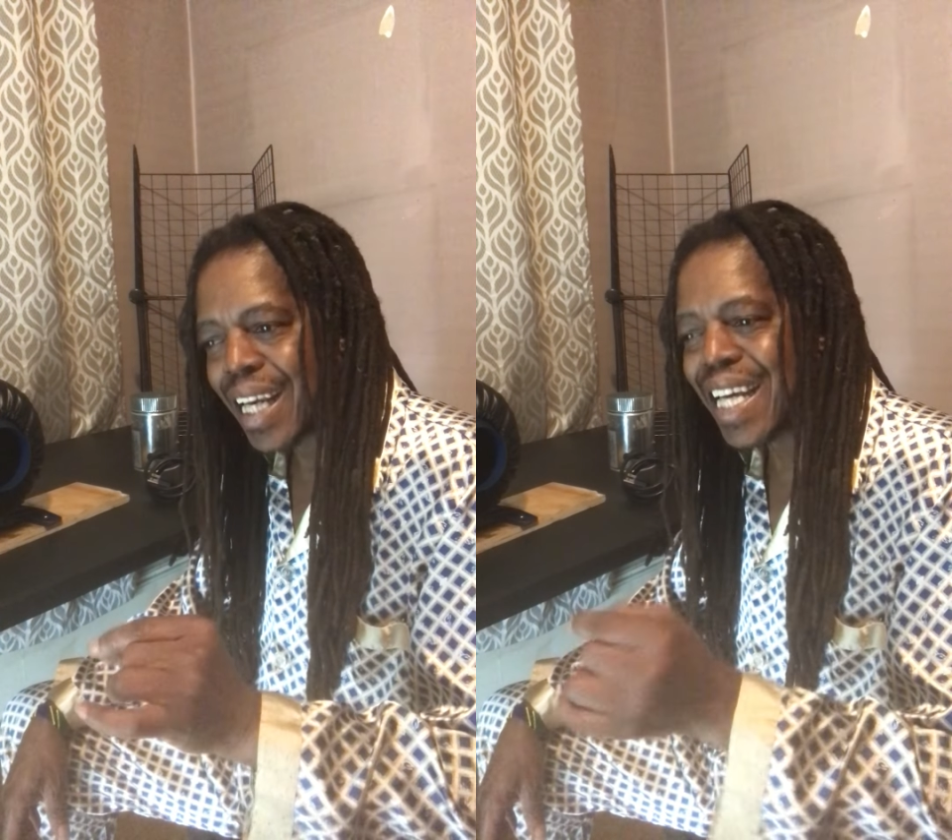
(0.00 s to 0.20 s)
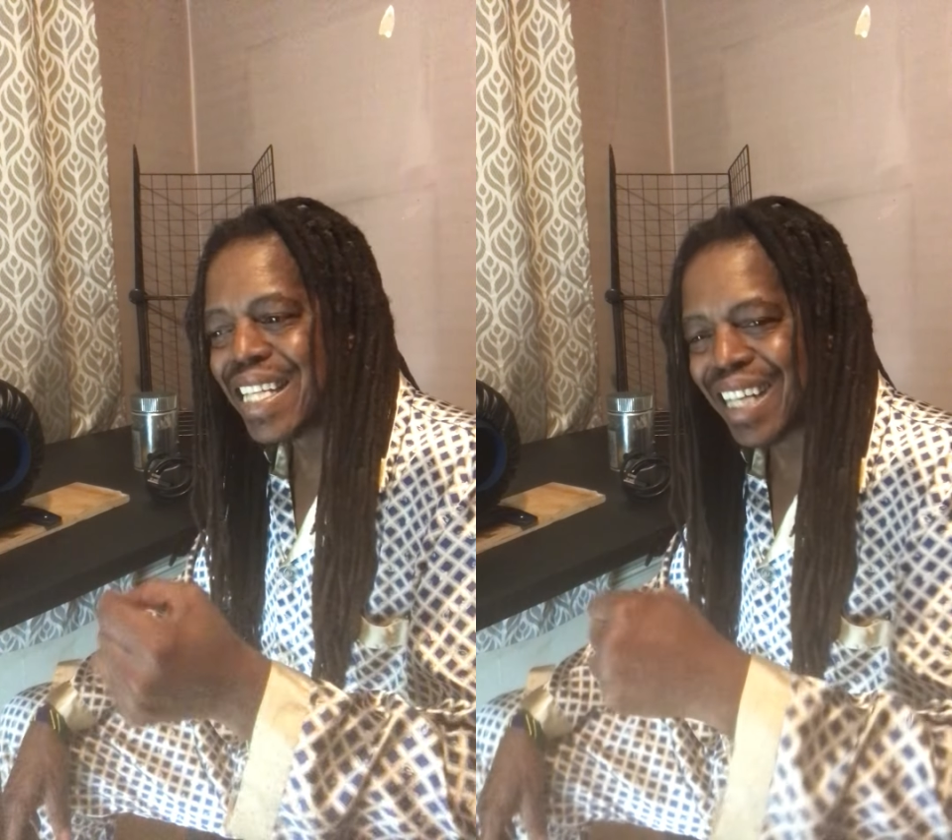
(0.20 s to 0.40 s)

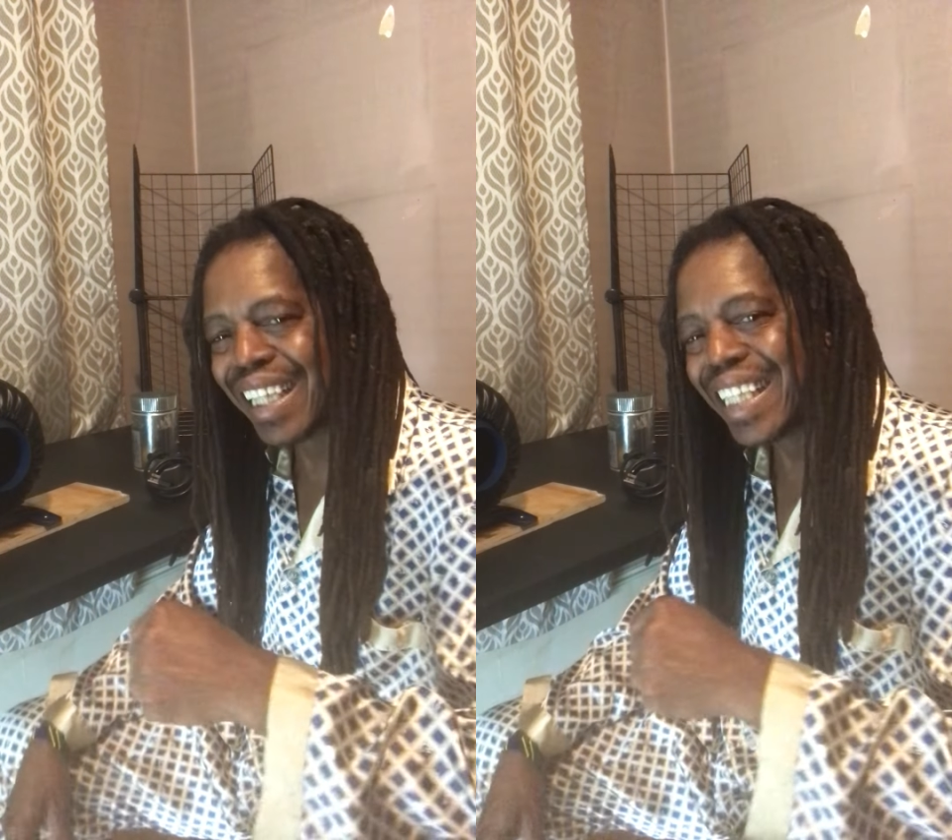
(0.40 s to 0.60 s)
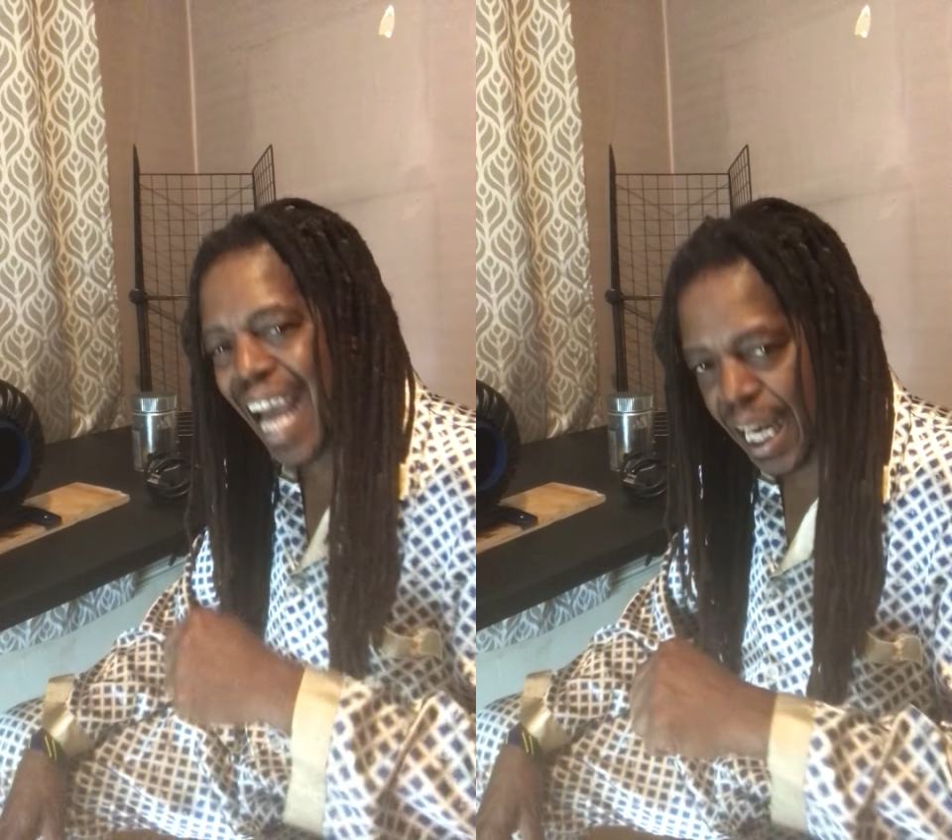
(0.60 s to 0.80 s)
is a
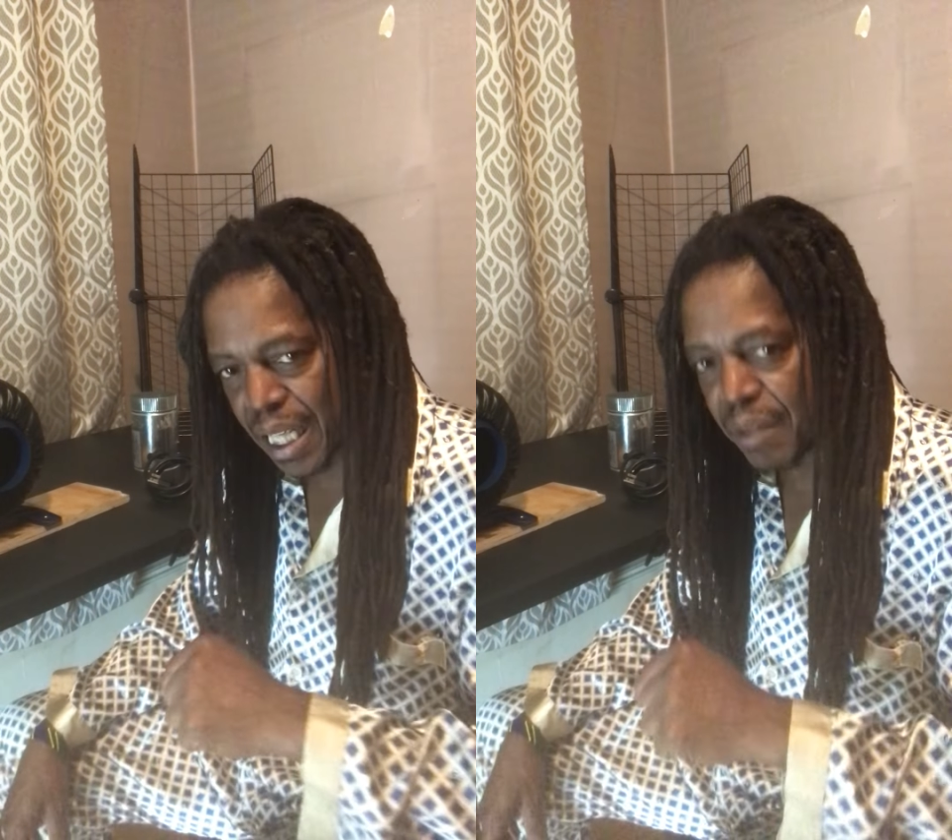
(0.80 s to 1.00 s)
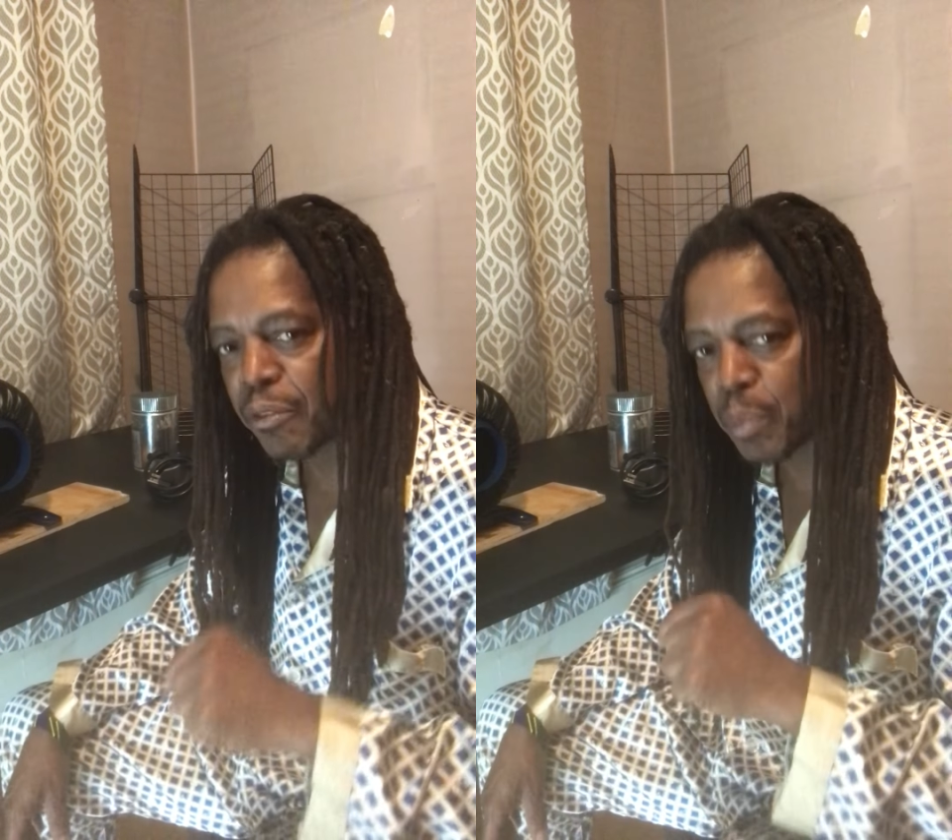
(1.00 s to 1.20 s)

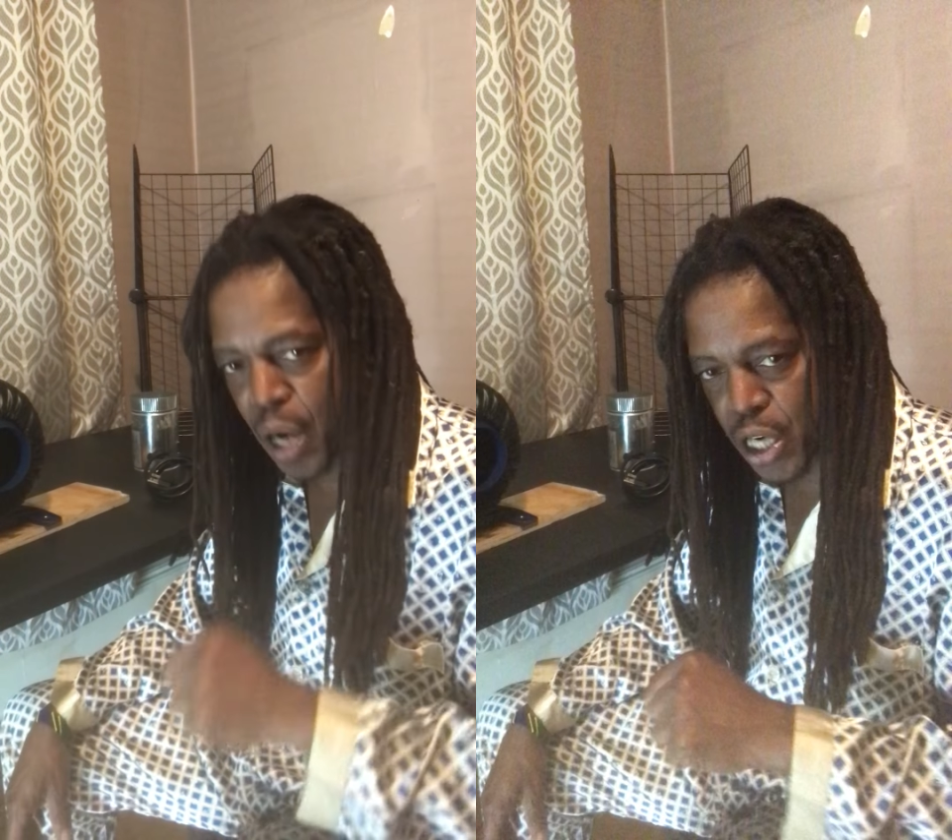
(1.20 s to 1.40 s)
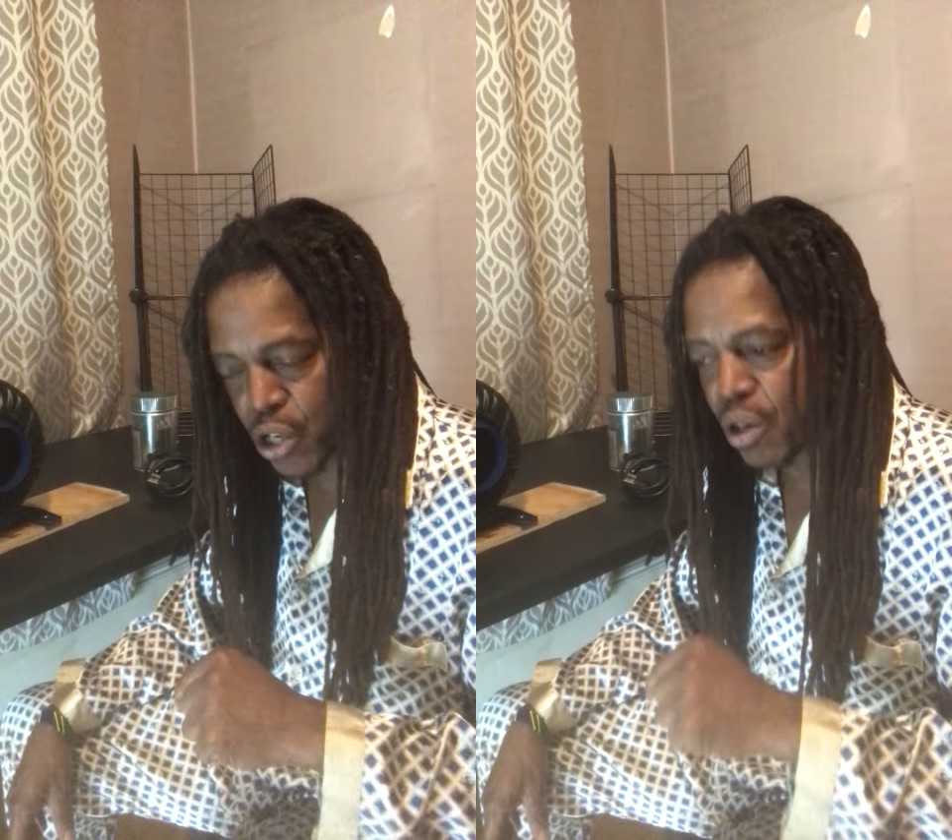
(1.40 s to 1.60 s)
negative
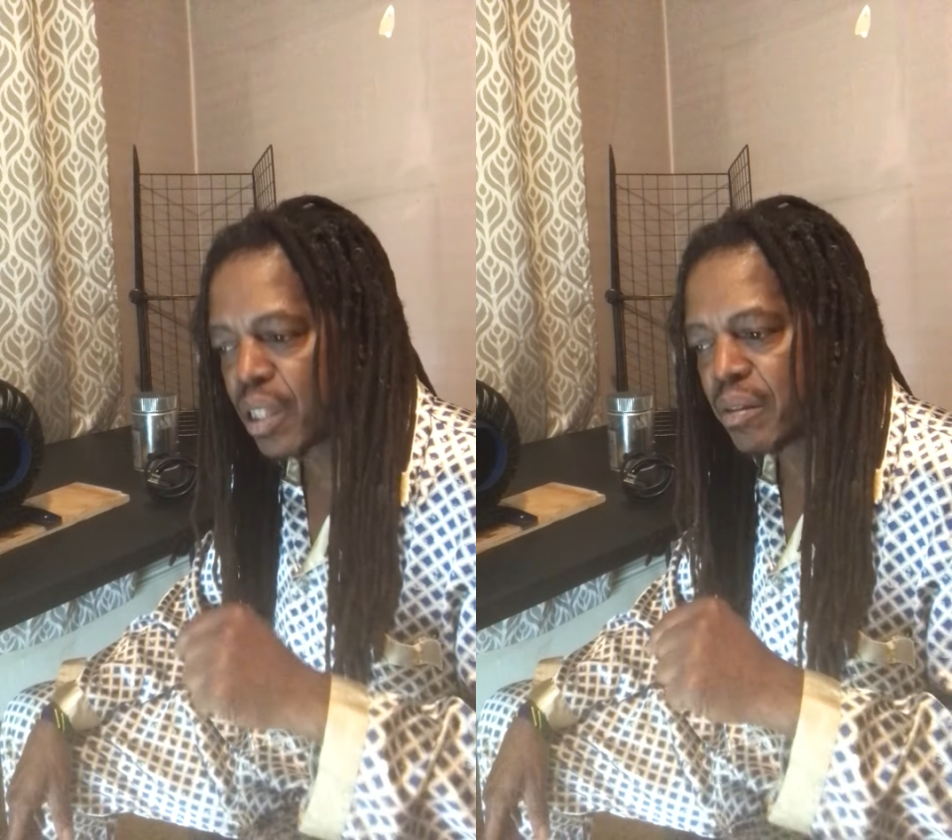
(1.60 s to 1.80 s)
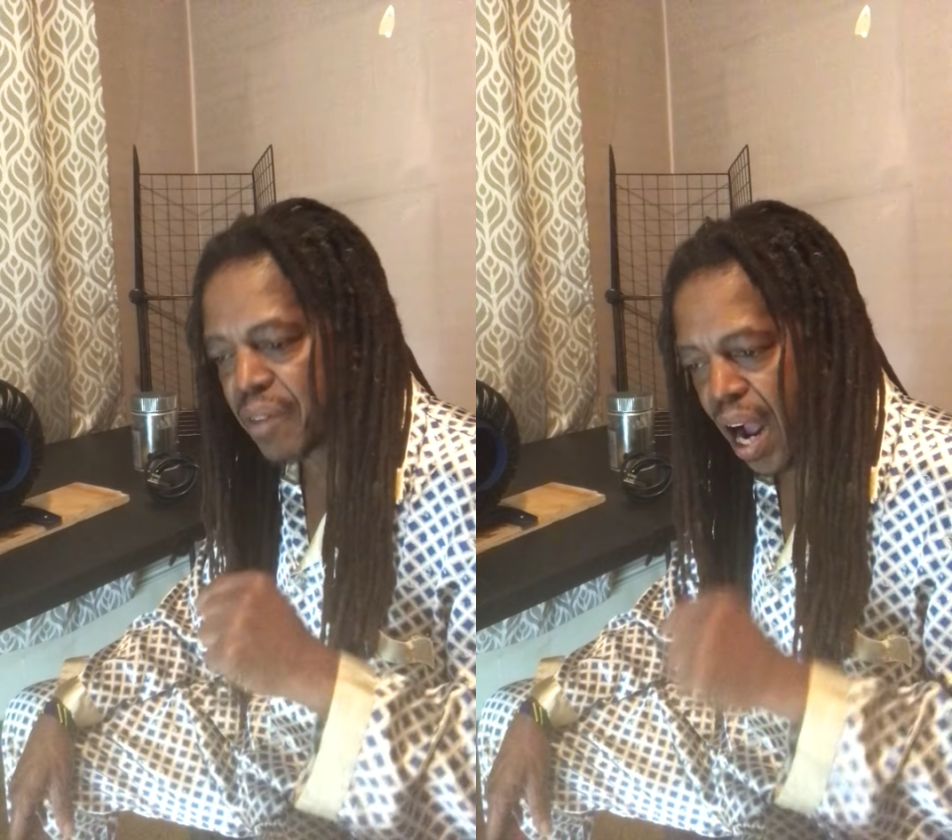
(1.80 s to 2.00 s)
pressure
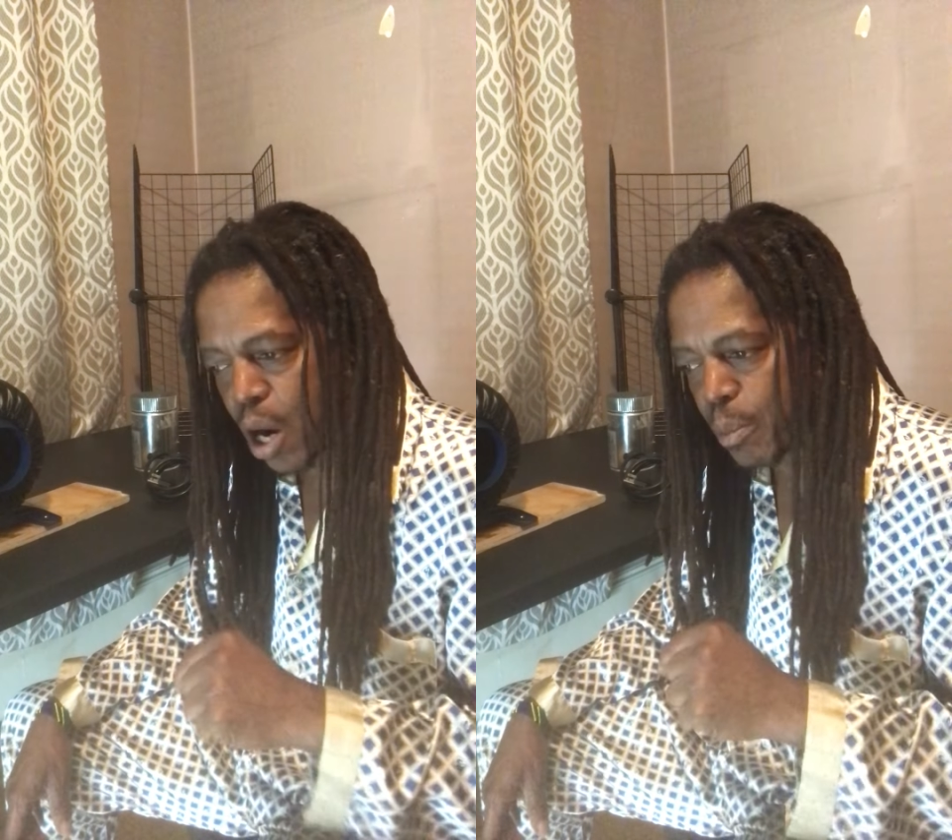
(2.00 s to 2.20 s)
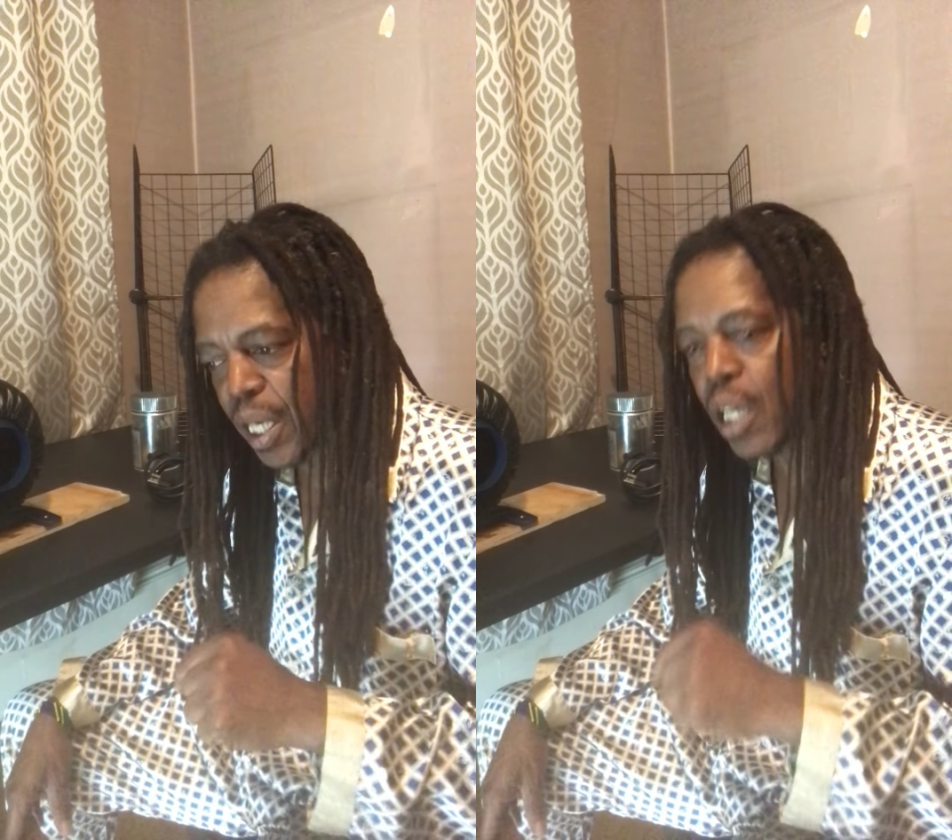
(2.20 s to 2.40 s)
environment,